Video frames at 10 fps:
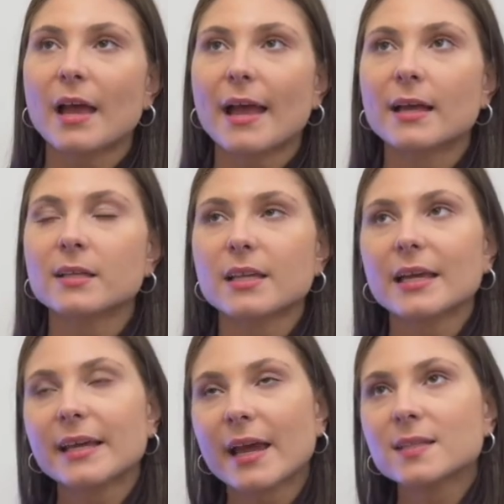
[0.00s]
And
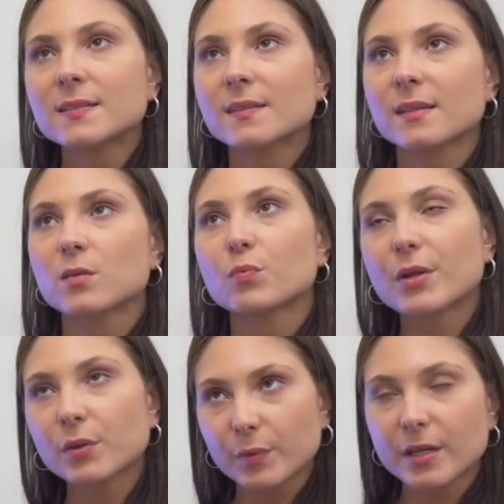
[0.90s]
against the
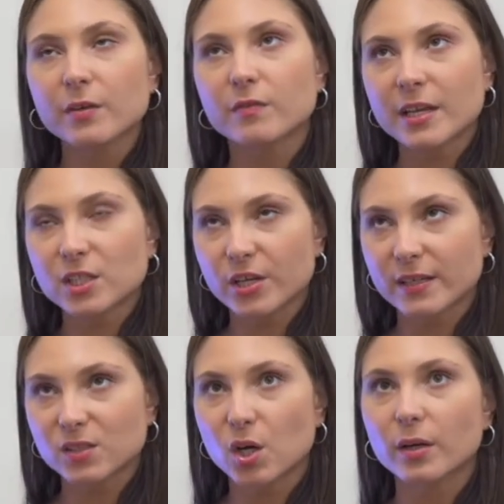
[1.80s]
rhetoric of
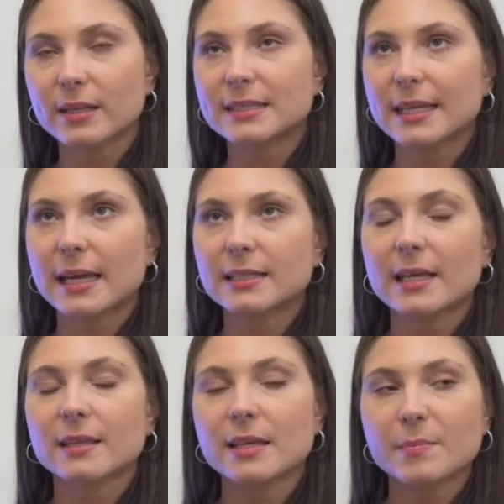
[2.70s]
Nietzsche's God and Dead
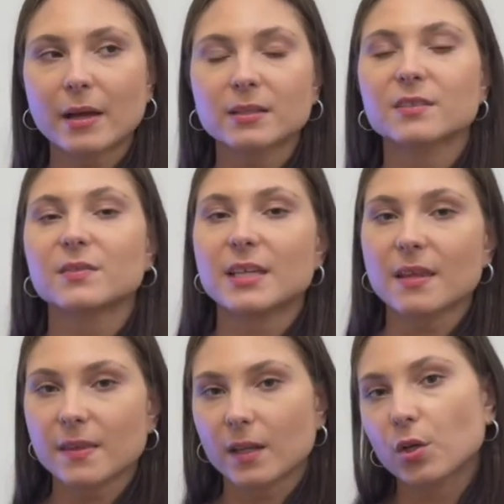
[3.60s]
and the amount of
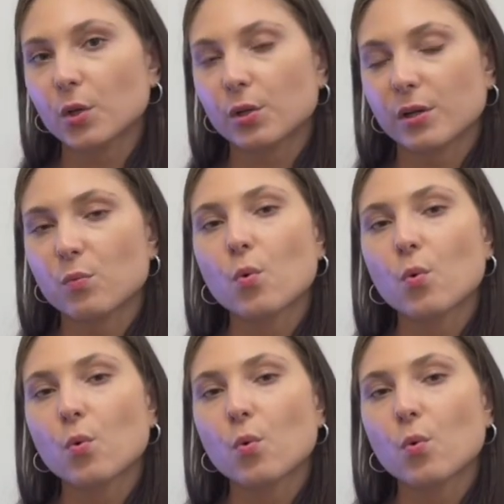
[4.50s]
death that occurred in